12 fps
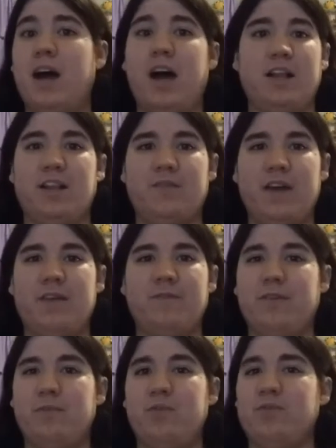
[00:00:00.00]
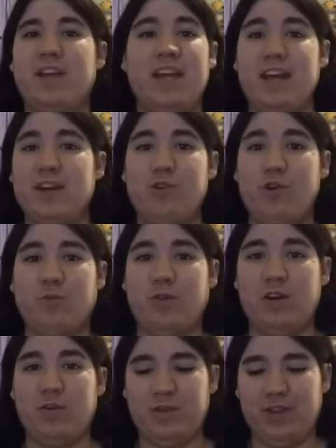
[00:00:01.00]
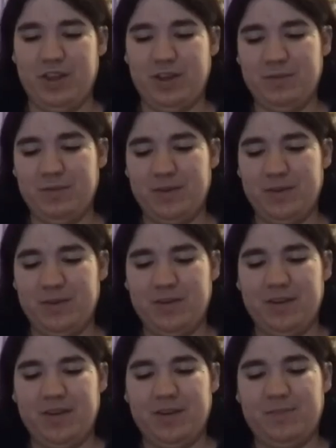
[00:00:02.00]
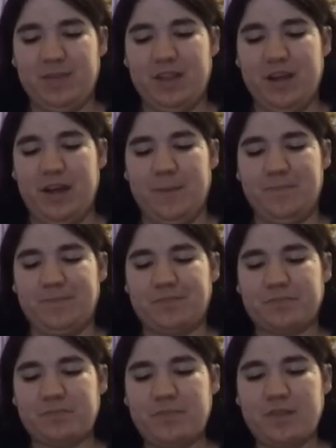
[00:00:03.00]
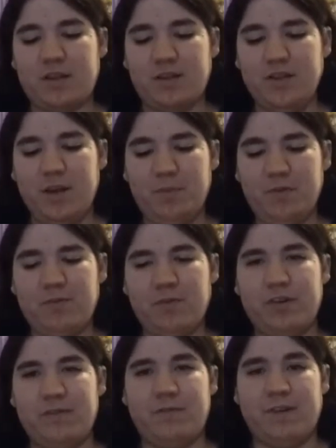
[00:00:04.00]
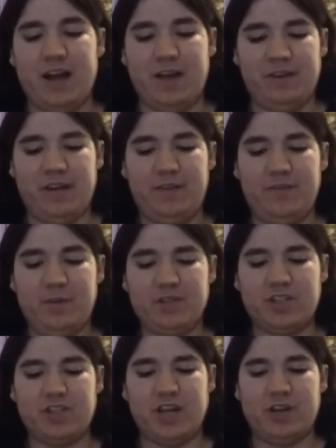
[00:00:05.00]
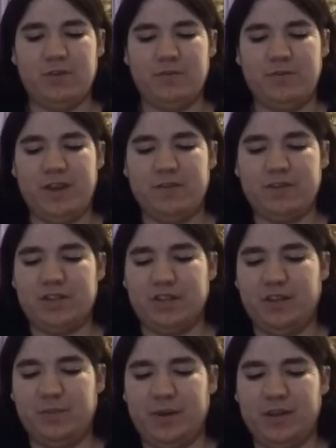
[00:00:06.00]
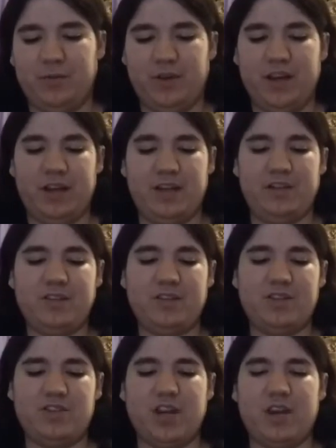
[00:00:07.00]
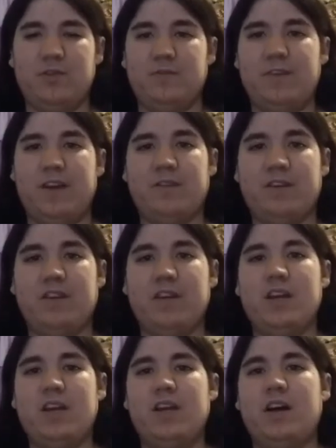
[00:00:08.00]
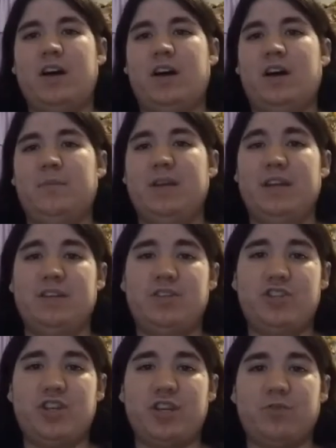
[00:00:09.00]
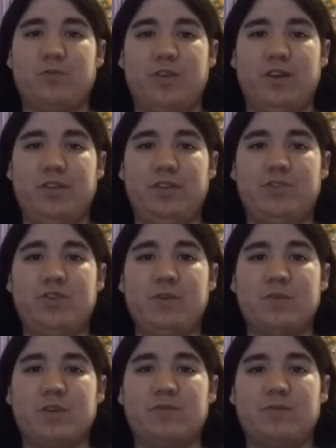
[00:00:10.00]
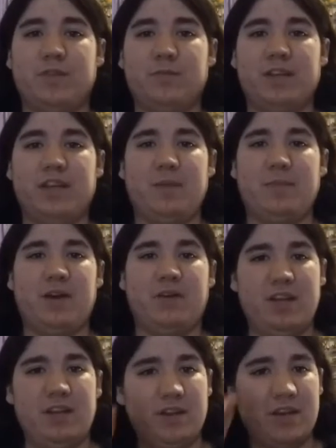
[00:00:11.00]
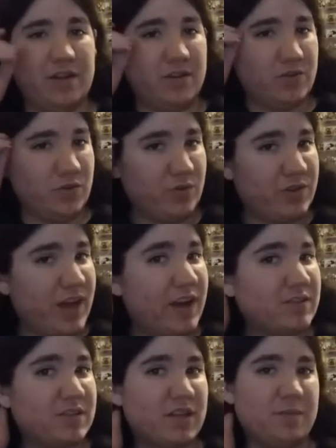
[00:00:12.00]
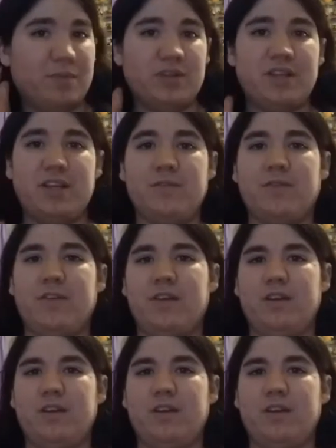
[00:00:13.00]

I love that film. You can't go wrong with it. Um, number 45, and I have a bunch of childhood favorites on here, by the way, and this is a childhood favorite, um, is Chicken Run, the DreamWorks film that came out in 2000, I believe.